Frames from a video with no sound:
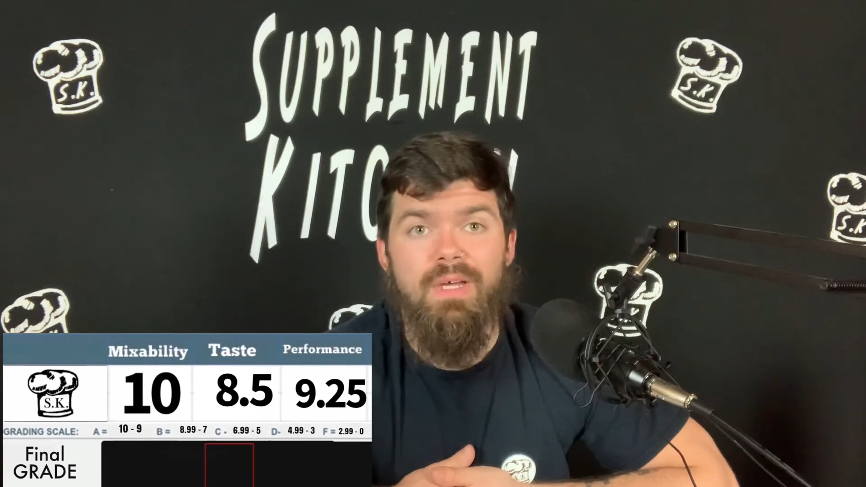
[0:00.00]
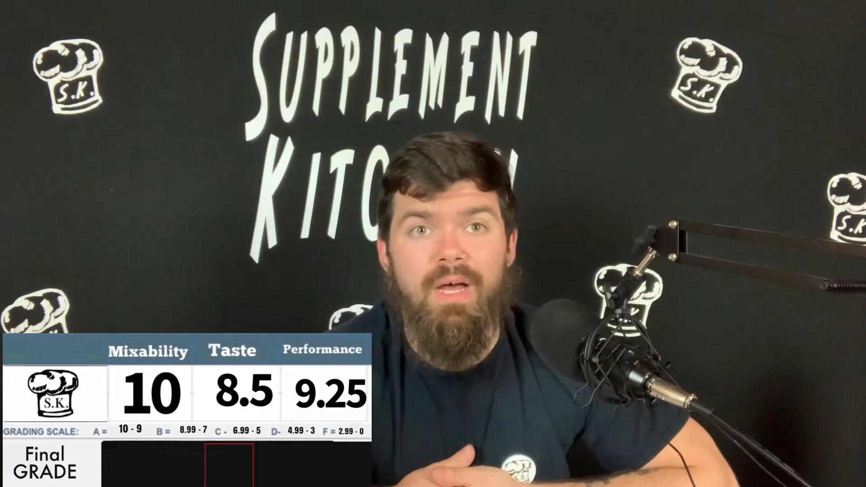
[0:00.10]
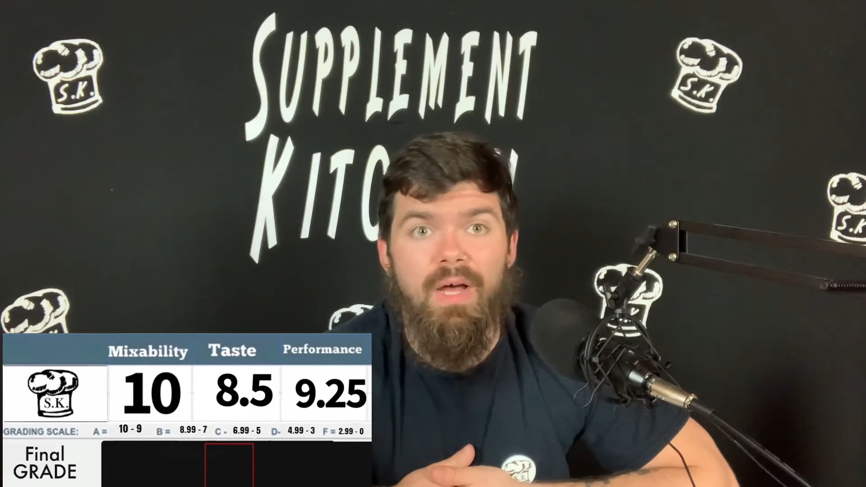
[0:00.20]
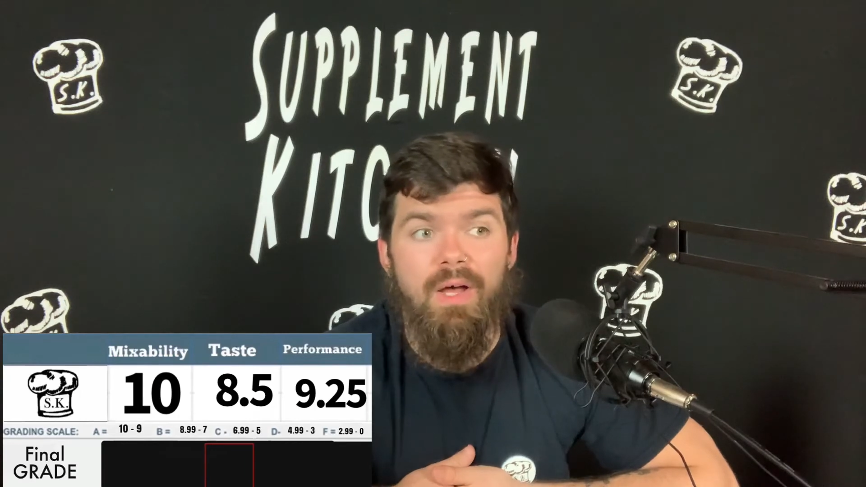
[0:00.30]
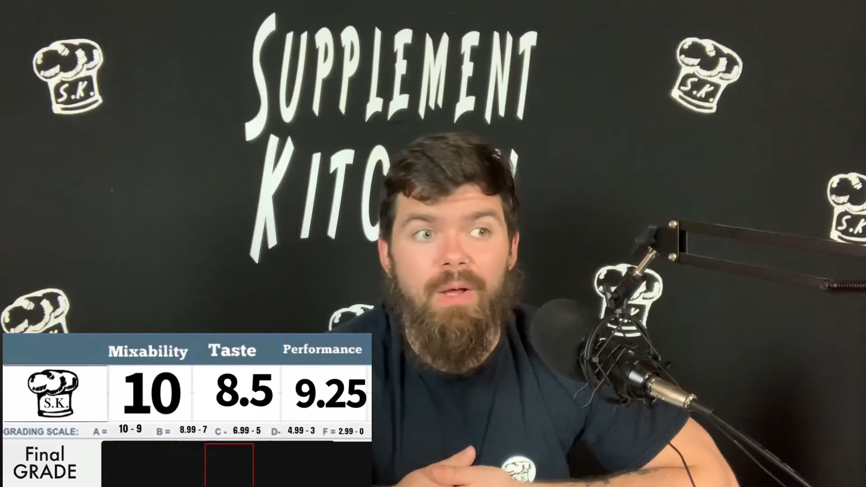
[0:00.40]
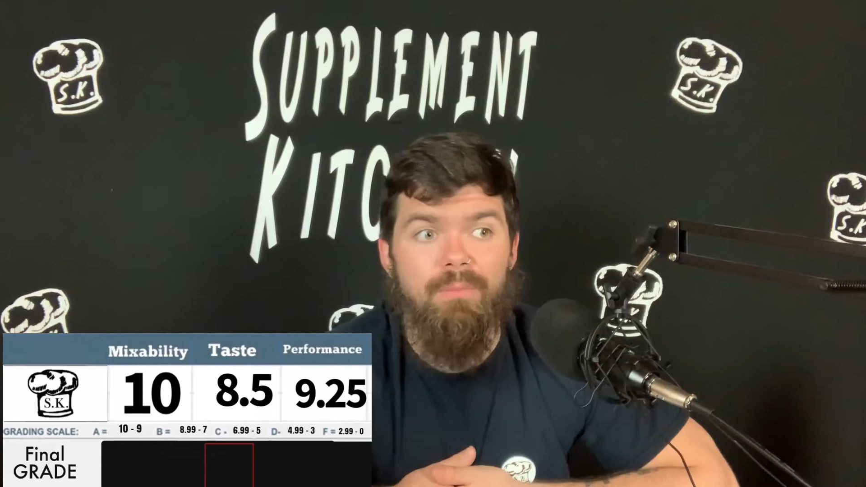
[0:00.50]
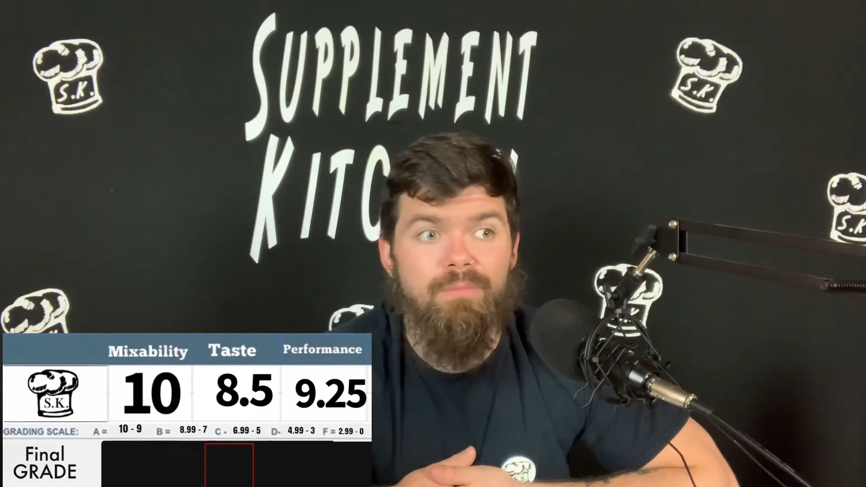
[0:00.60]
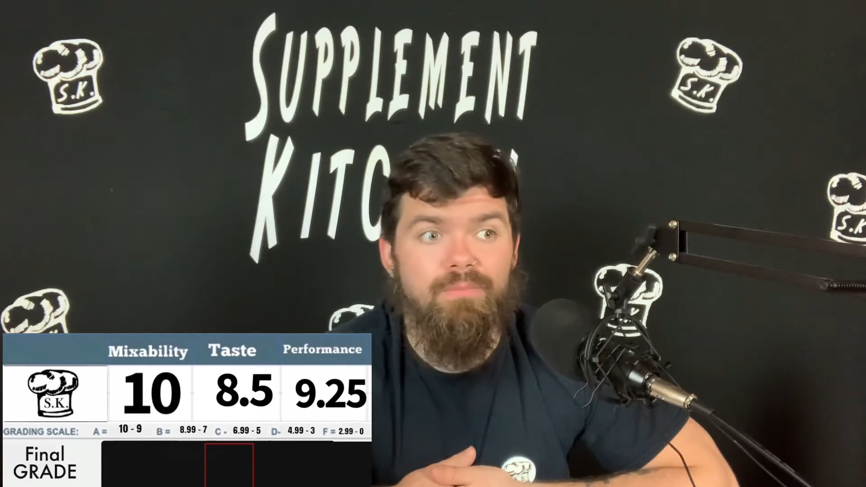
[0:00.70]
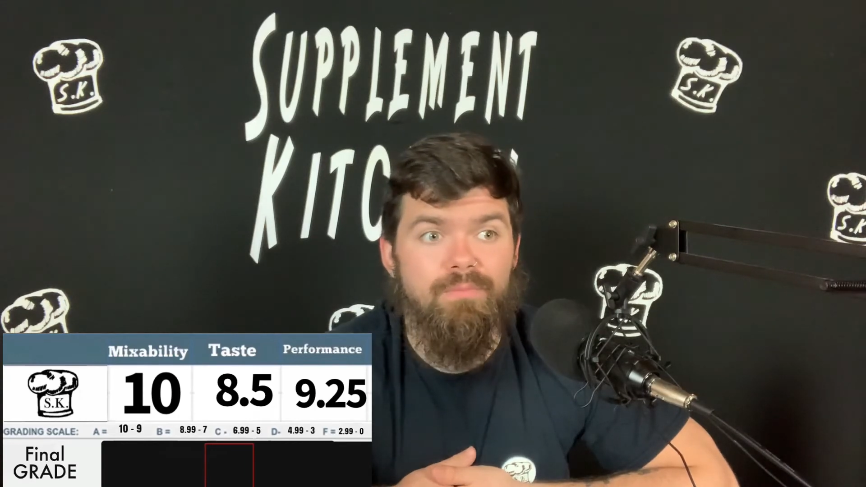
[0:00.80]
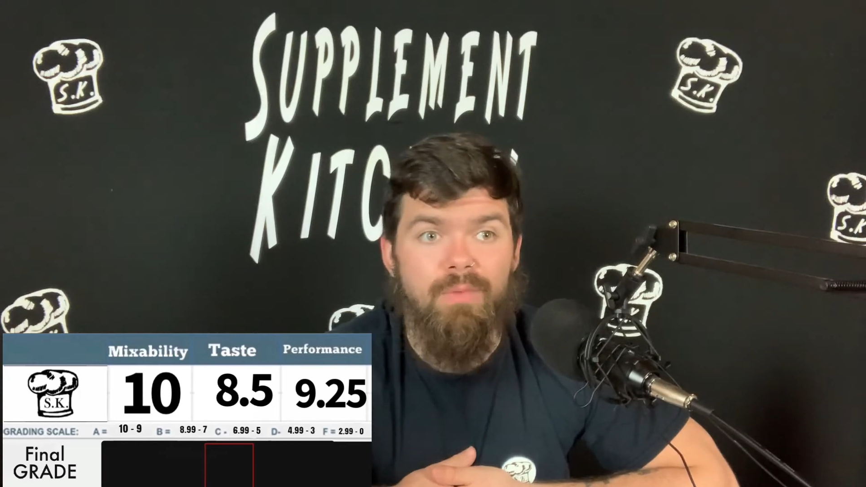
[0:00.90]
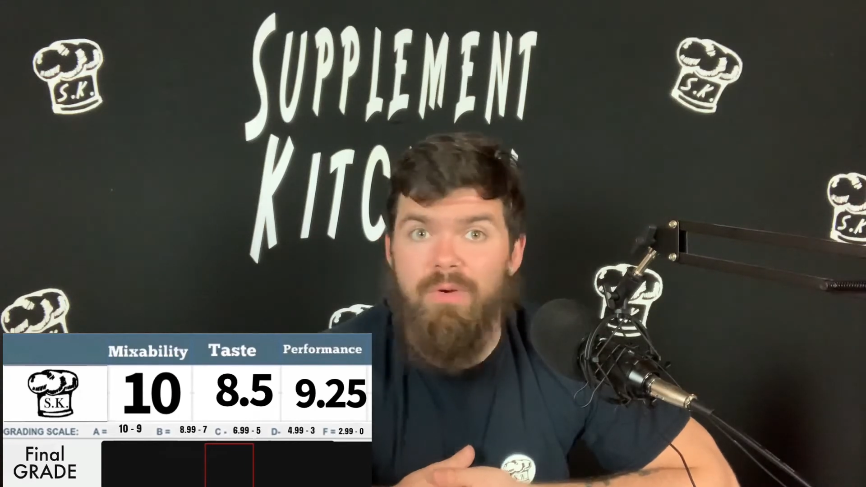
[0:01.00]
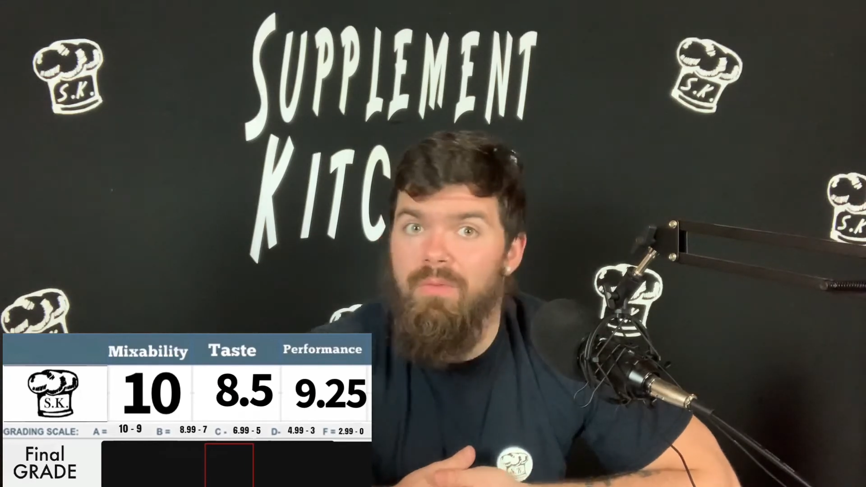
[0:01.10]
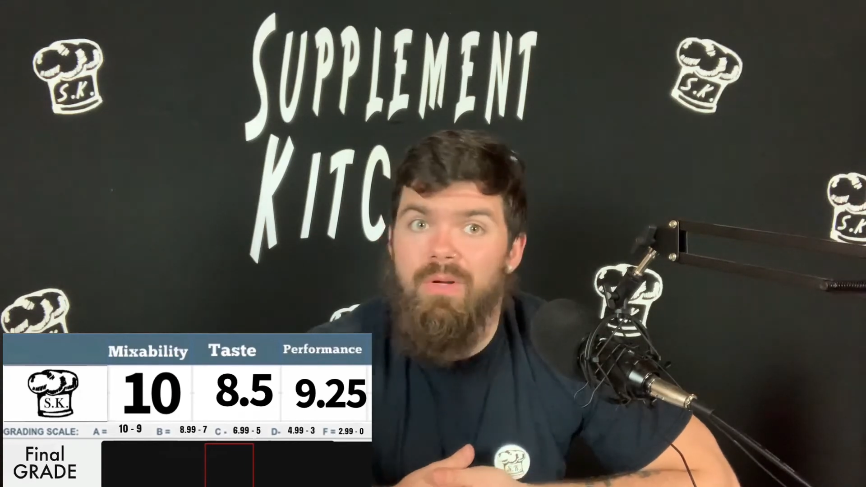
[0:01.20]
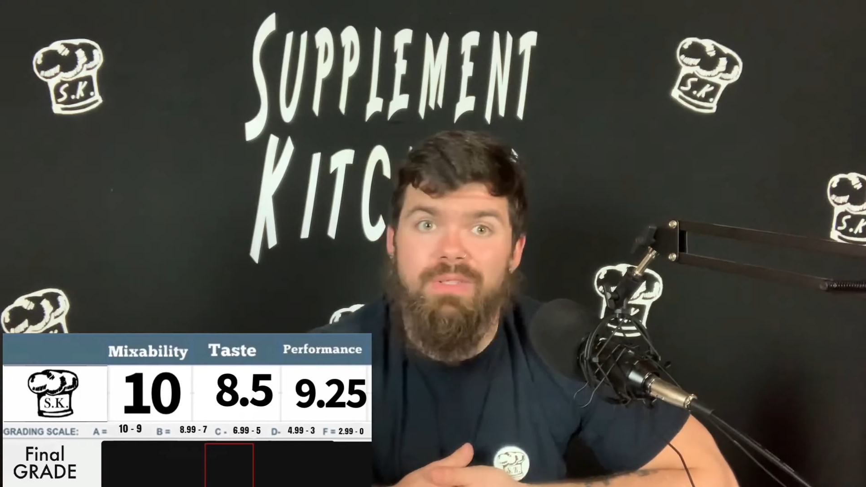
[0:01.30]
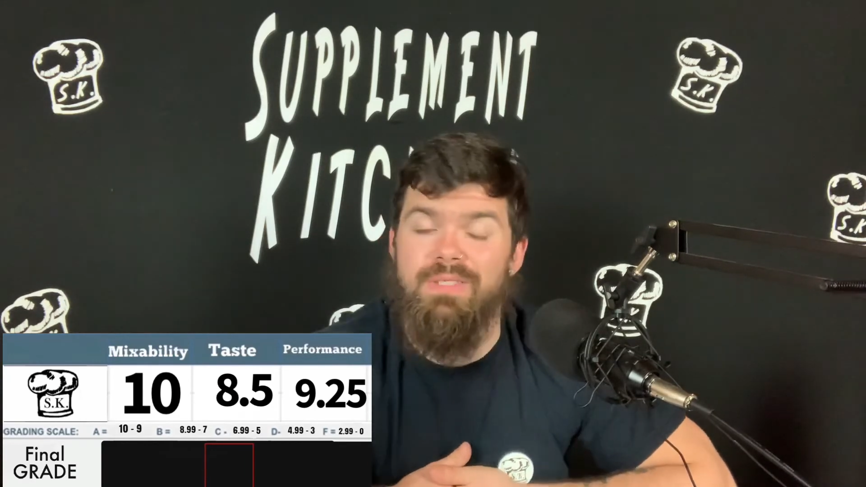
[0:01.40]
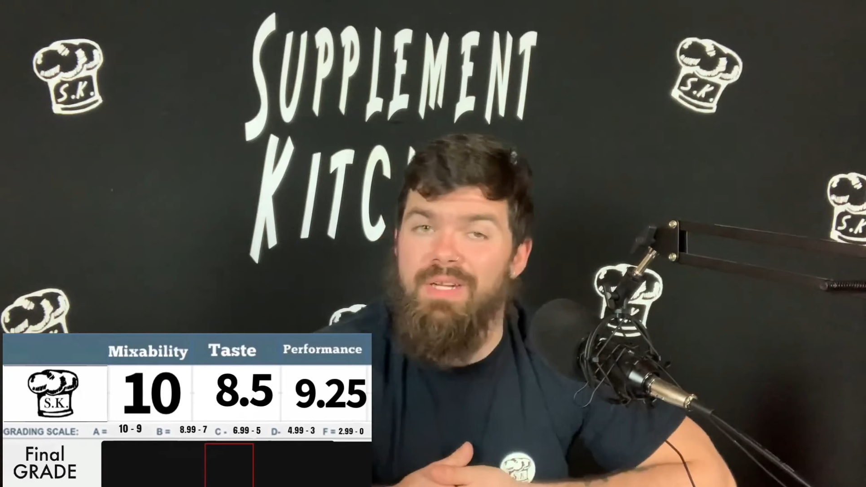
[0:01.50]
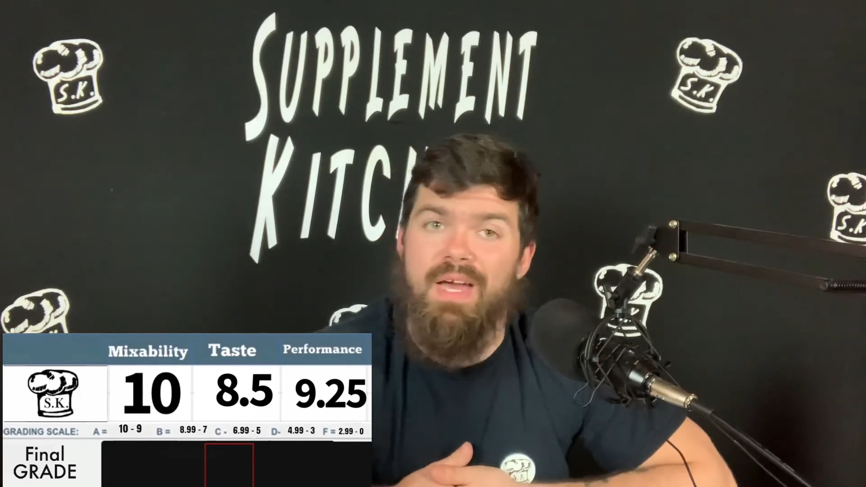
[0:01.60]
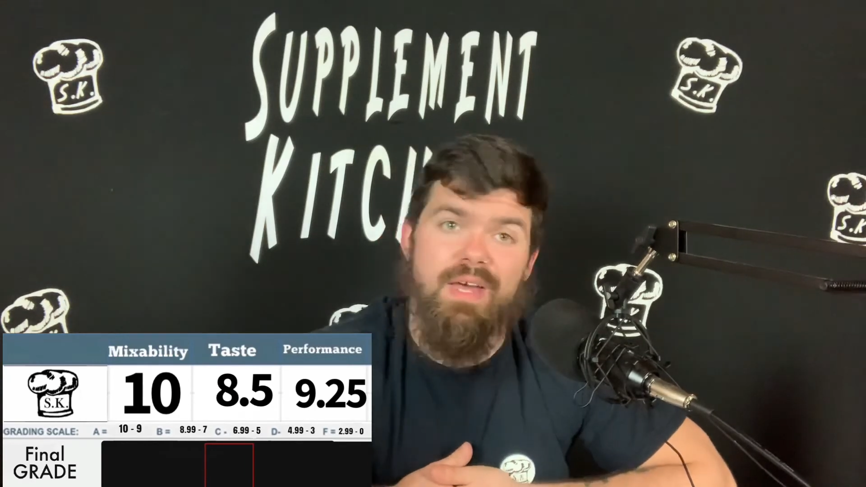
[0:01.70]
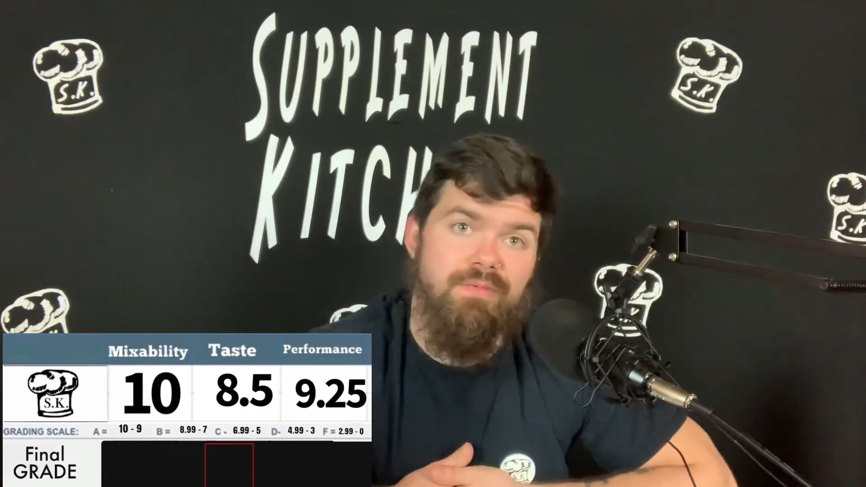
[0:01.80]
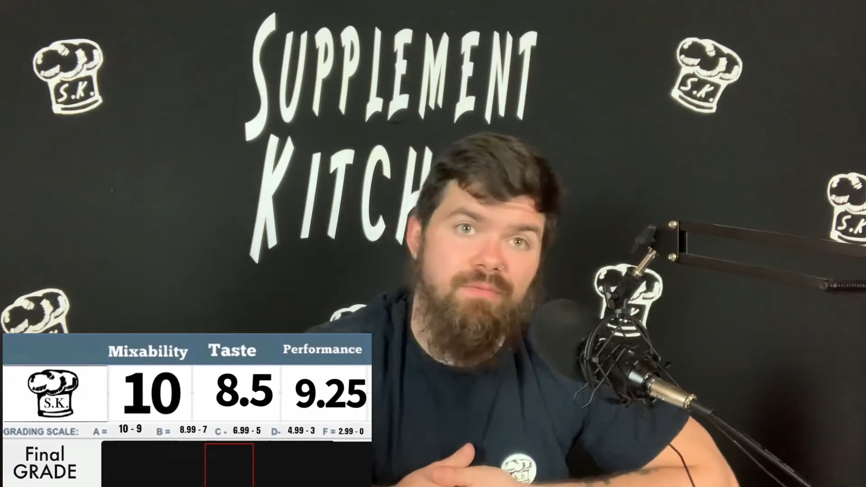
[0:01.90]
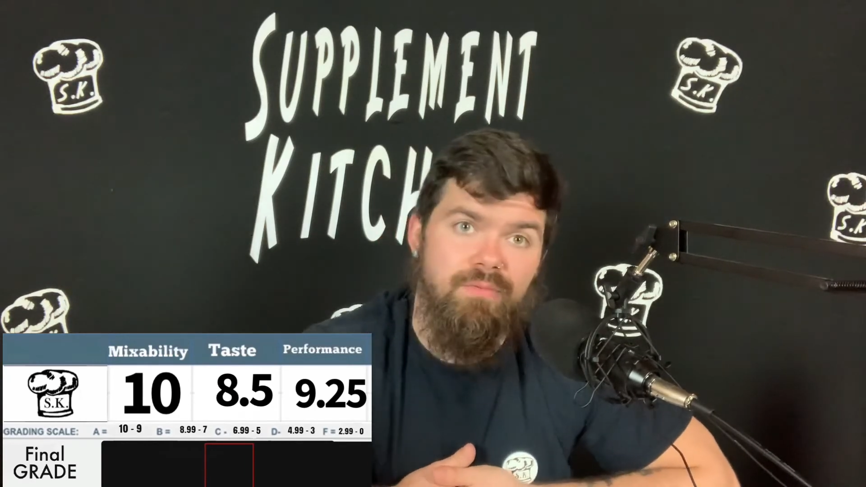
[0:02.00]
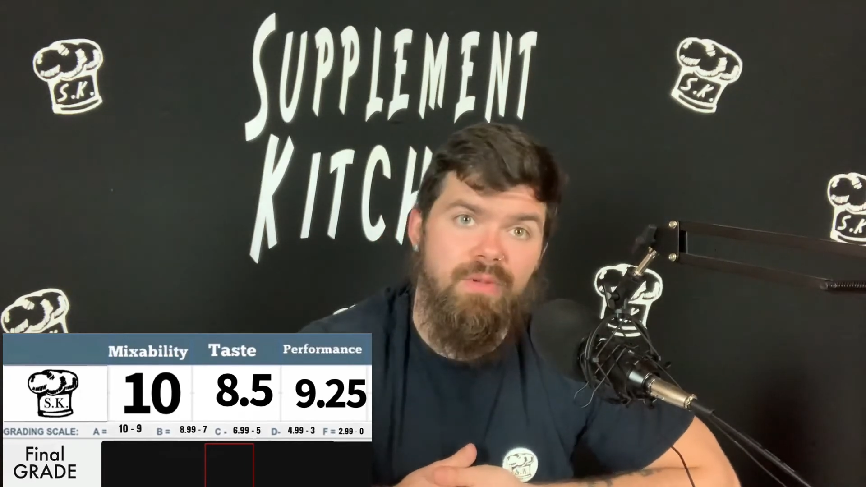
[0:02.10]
Um, overall, it's a nine.